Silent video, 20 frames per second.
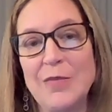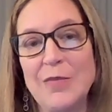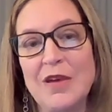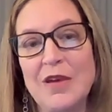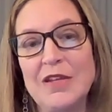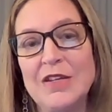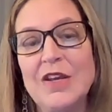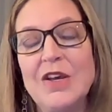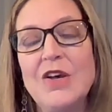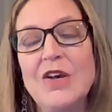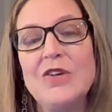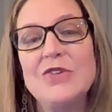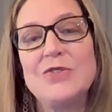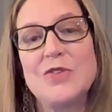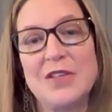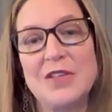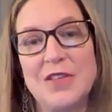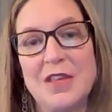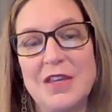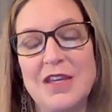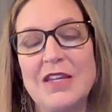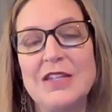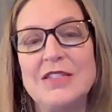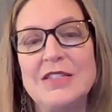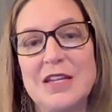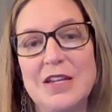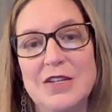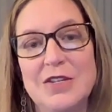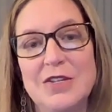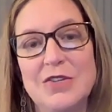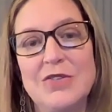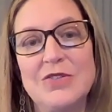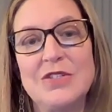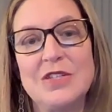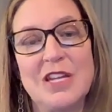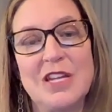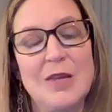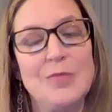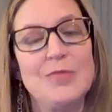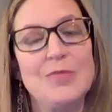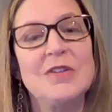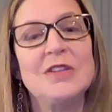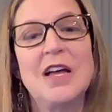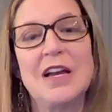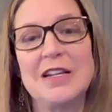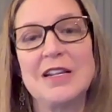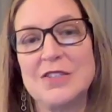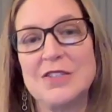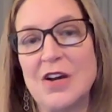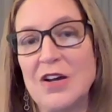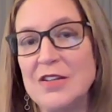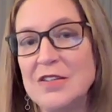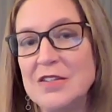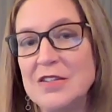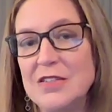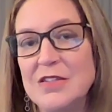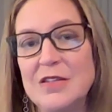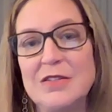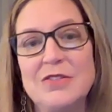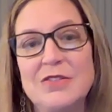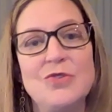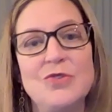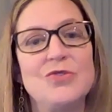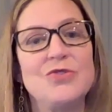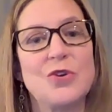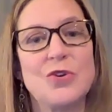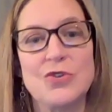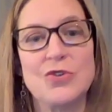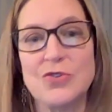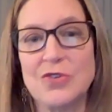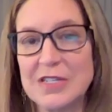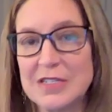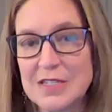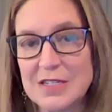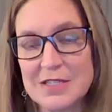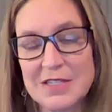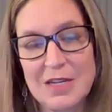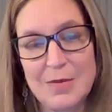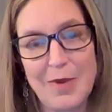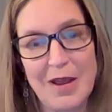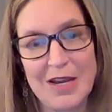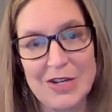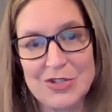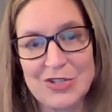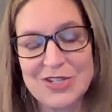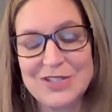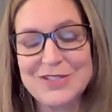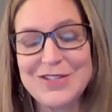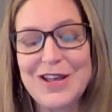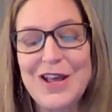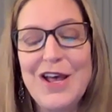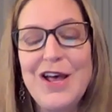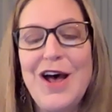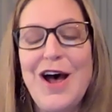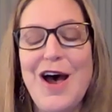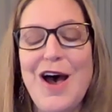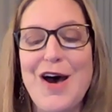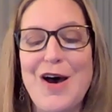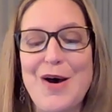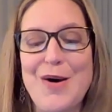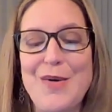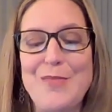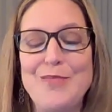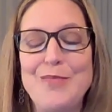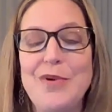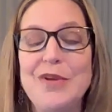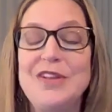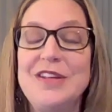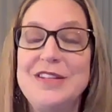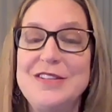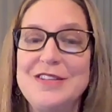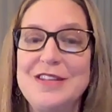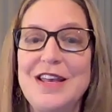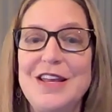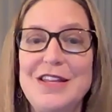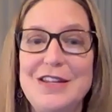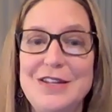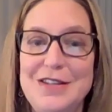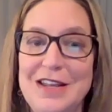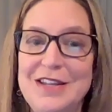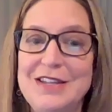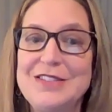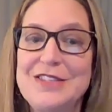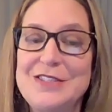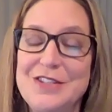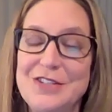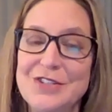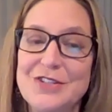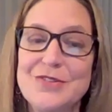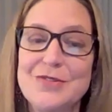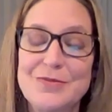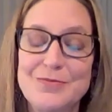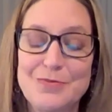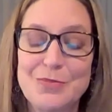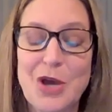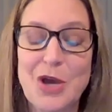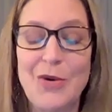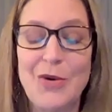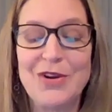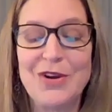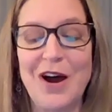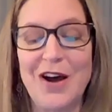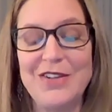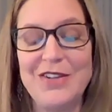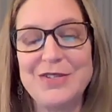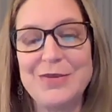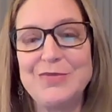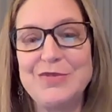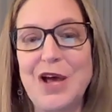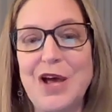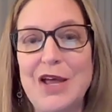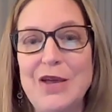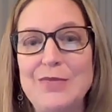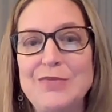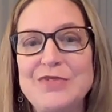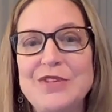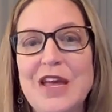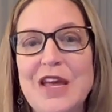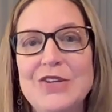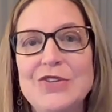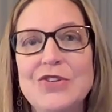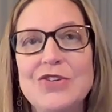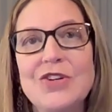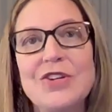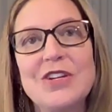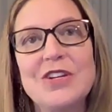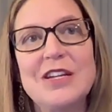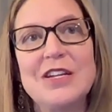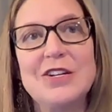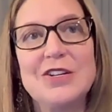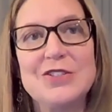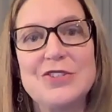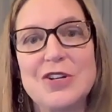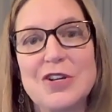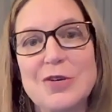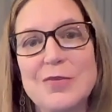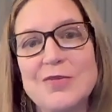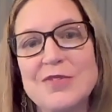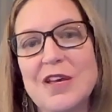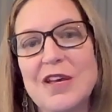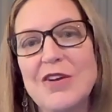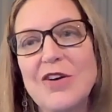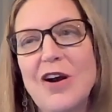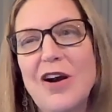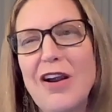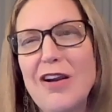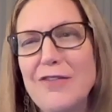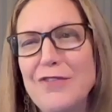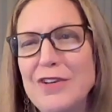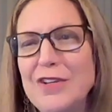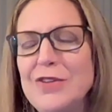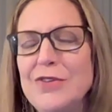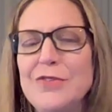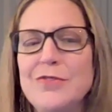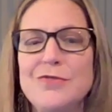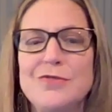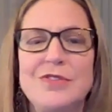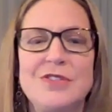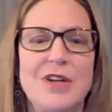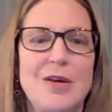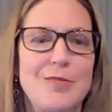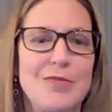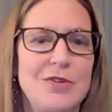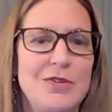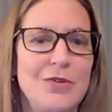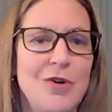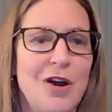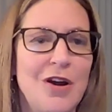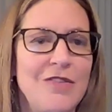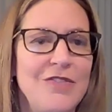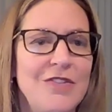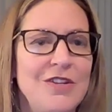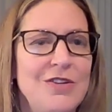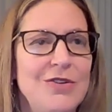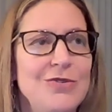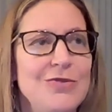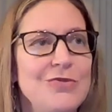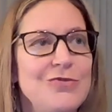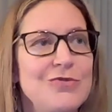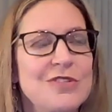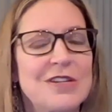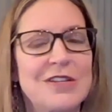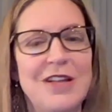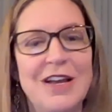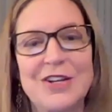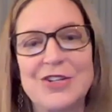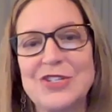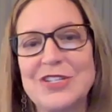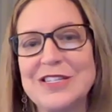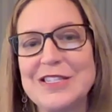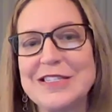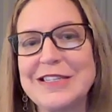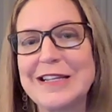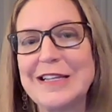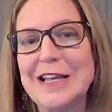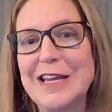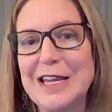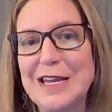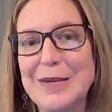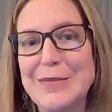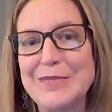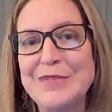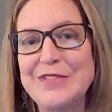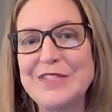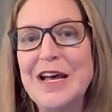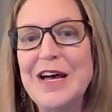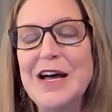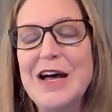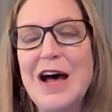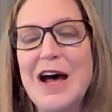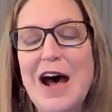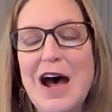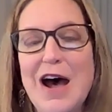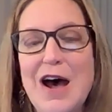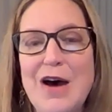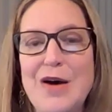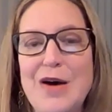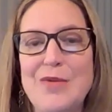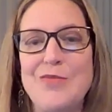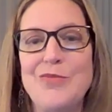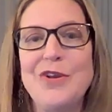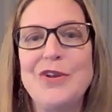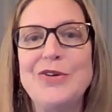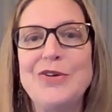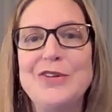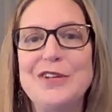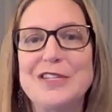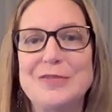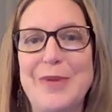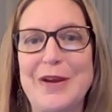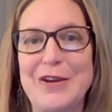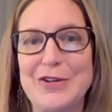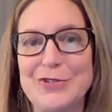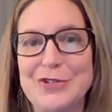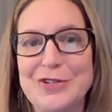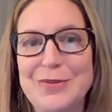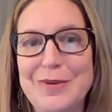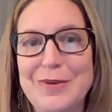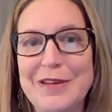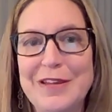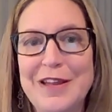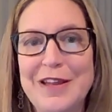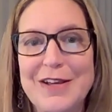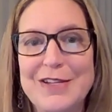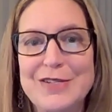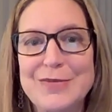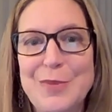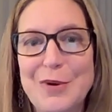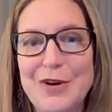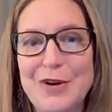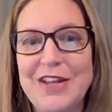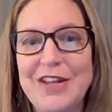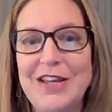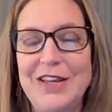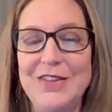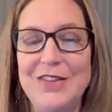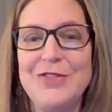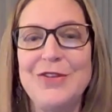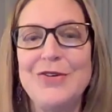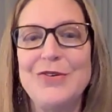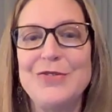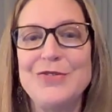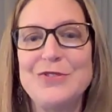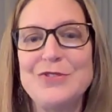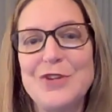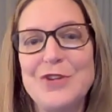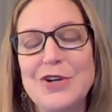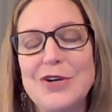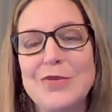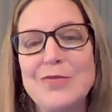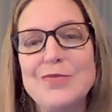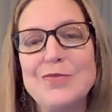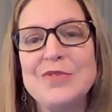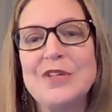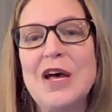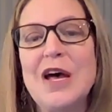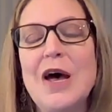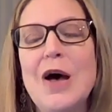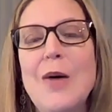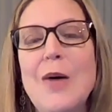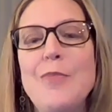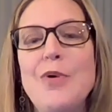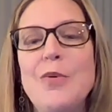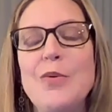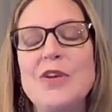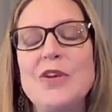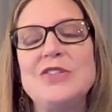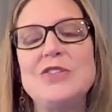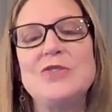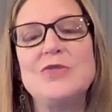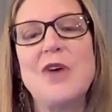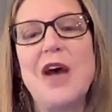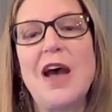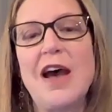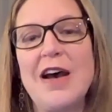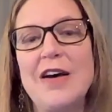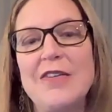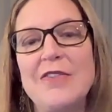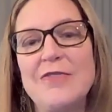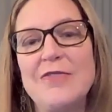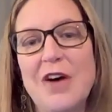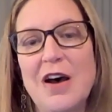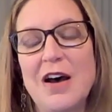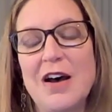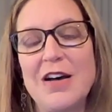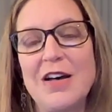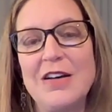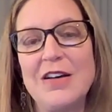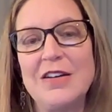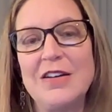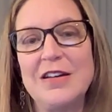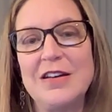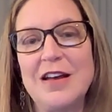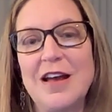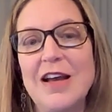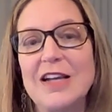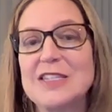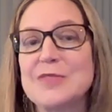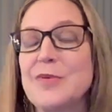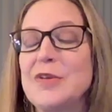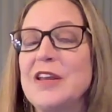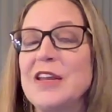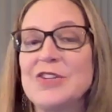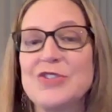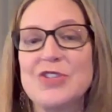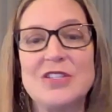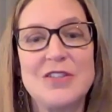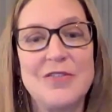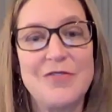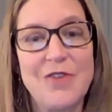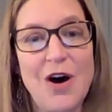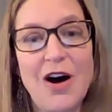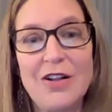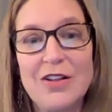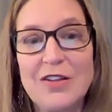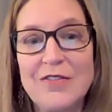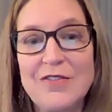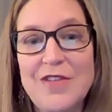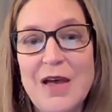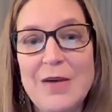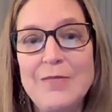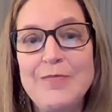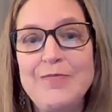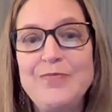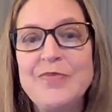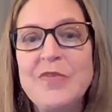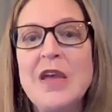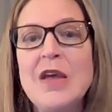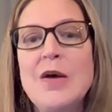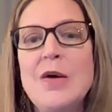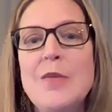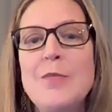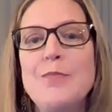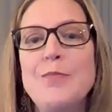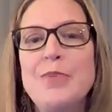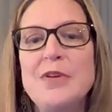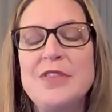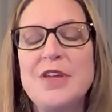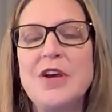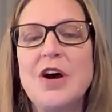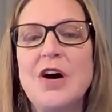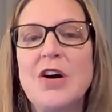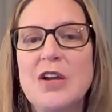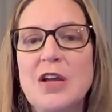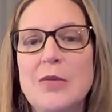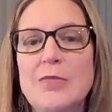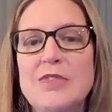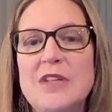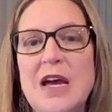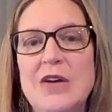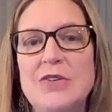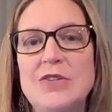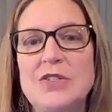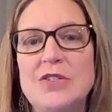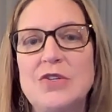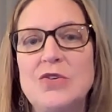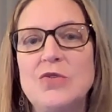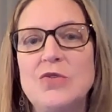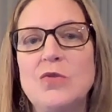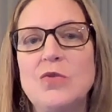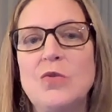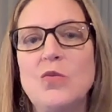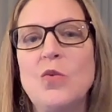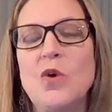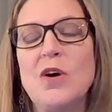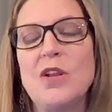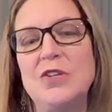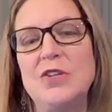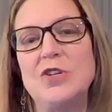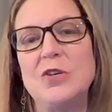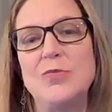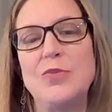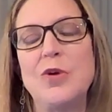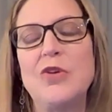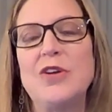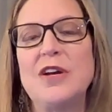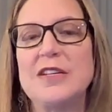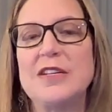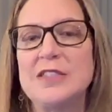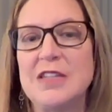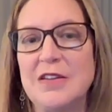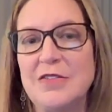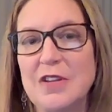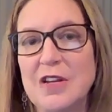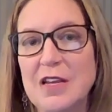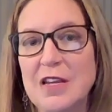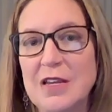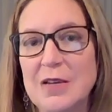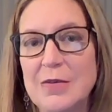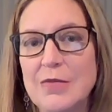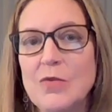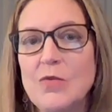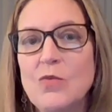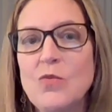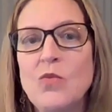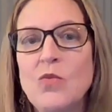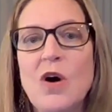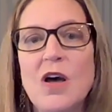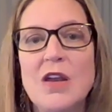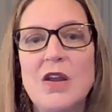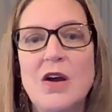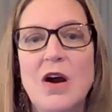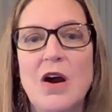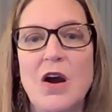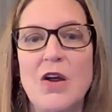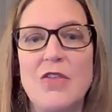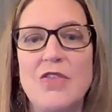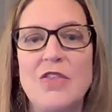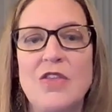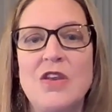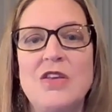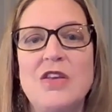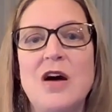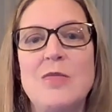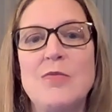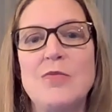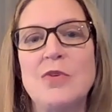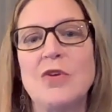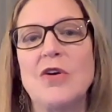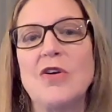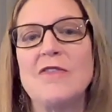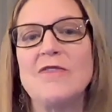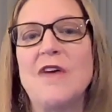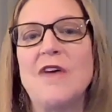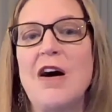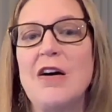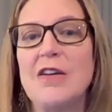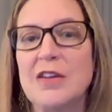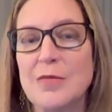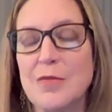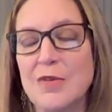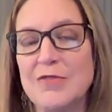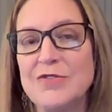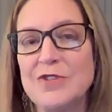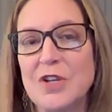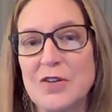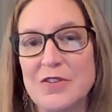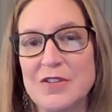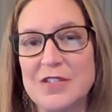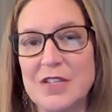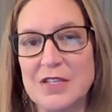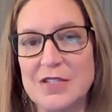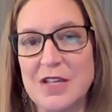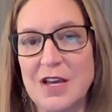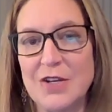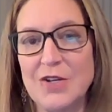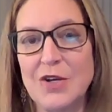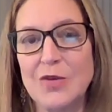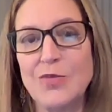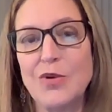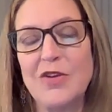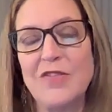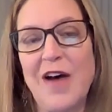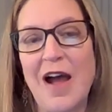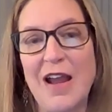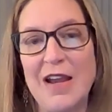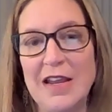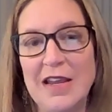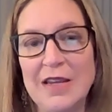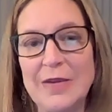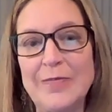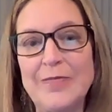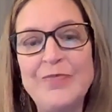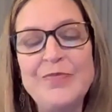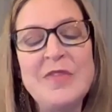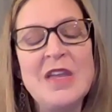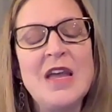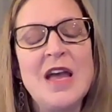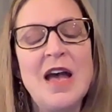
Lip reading: payment so that they continue to keep the lights on to do surgeries, to see patients. But it is still going on sometimes. And you're going to hear terms like RVUs, WRVUs, collections, claims. We don't expect you to be an expert in those terms, but we do have explanations of all of them. But they all come down to what is your productivity? What are the number or volume of services that you're providing?